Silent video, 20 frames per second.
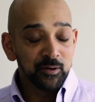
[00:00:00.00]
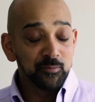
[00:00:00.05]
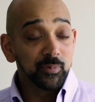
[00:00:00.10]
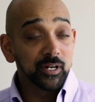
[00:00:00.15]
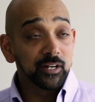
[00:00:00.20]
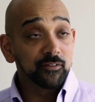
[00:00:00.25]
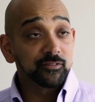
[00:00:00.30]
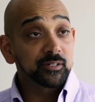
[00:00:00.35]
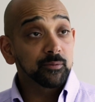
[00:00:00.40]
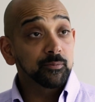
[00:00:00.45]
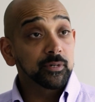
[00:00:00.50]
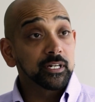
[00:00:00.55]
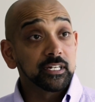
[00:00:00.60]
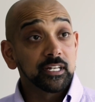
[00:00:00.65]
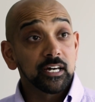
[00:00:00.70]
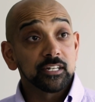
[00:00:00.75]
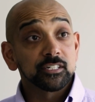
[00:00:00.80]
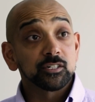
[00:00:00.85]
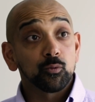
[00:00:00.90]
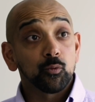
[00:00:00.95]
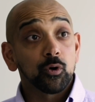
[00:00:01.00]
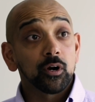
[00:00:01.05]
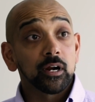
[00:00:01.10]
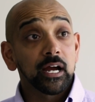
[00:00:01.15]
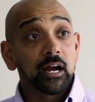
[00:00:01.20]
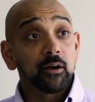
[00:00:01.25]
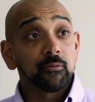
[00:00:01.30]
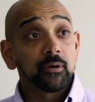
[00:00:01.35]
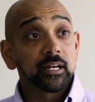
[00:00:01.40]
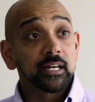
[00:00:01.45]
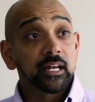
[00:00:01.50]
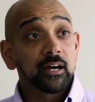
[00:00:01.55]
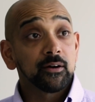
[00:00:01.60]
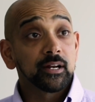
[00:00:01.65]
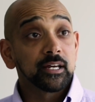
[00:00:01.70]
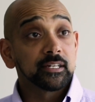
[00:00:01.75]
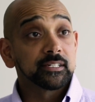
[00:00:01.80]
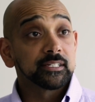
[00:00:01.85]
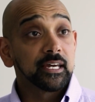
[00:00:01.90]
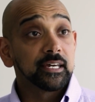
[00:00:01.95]
But if someone doesn't work out right now,
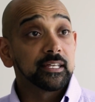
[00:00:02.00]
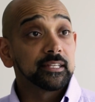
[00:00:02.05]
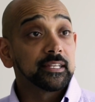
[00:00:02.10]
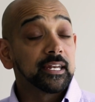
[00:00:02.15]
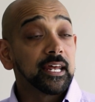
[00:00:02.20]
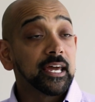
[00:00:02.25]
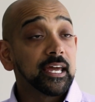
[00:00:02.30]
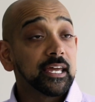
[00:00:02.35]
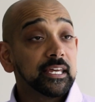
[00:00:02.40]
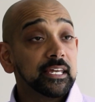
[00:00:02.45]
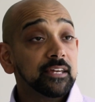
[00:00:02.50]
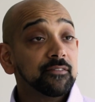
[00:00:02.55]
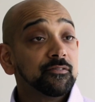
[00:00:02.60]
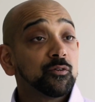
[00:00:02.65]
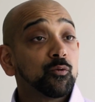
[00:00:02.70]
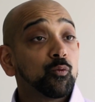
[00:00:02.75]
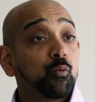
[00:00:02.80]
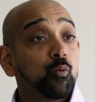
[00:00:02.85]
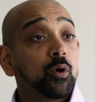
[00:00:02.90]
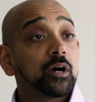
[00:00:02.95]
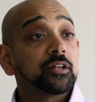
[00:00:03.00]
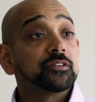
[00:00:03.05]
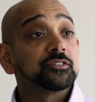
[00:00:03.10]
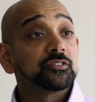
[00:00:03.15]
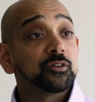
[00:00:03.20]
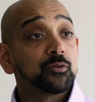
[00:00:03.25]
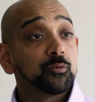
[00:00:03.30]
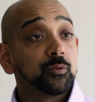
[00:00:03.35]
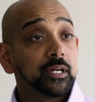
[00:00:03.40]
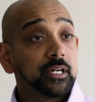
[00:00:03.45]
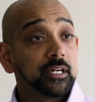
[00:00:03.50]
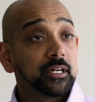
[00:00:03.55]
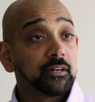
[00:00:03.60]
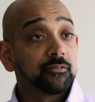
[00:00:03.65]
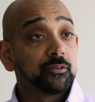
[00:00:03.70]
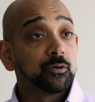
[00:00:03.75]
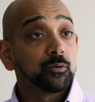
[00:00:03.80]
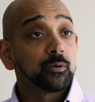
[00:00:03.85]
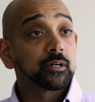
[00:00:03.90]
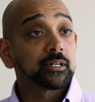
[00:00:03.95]
and I say that, hey, even once a week,
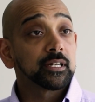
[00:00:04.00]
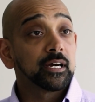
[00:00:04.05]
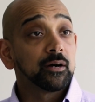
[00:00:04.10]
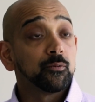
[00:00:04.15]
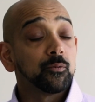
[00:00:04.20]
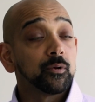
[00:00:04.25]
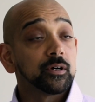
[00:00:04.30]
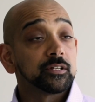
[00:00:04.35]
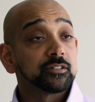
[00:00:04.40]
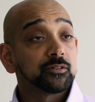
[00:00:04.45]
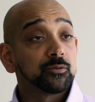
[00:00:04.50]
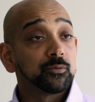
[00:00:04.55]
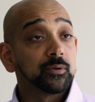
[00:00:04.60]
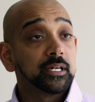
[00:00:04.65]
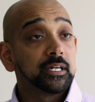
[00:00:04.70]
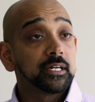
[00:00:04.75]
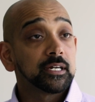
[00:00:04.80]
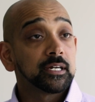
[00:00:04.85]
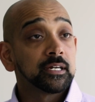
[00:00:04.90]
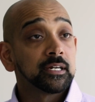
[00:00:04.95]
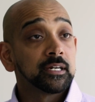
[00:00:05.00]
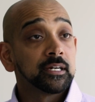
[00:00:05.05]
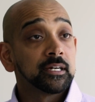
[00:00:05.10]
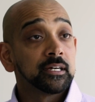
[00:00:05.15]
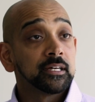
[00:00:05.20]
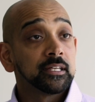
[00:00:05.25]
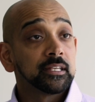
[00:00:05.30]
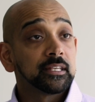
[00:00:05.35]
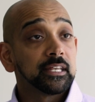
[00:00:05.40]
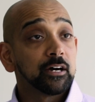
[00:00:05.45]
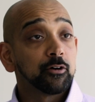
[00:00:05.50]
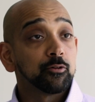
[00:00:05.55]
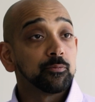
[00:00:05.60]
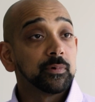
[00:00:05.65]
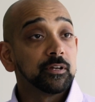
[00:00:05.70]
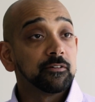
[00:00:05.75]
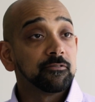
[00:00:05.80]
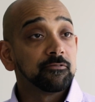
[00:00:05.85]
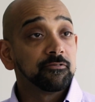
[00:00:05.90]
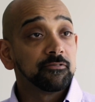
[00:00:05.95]
if you worked out once a week, that would
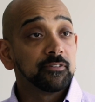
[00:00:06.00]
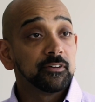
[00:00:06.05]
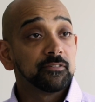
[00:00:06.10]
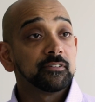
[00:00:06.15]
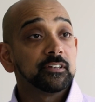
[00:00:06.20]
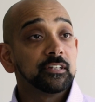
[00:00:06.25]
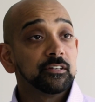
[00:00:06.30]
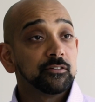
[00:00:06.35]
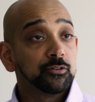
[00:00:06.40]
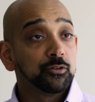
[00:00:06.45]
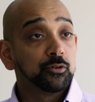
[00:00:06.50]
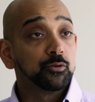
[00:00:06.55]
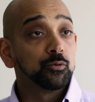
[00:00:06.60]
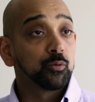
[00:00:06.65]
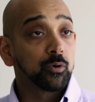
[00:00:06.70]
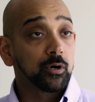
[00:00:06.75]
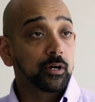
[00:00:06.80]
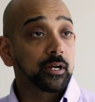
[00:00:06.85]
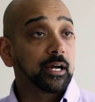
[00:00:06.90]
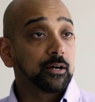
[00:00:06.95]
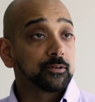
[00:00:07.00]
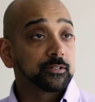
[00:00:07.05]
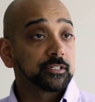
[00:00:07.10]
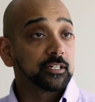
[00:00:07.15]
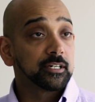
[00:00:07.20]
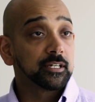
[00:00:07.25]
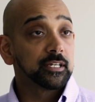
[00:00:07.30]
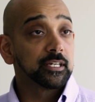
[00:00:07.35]
be 52 workouts in a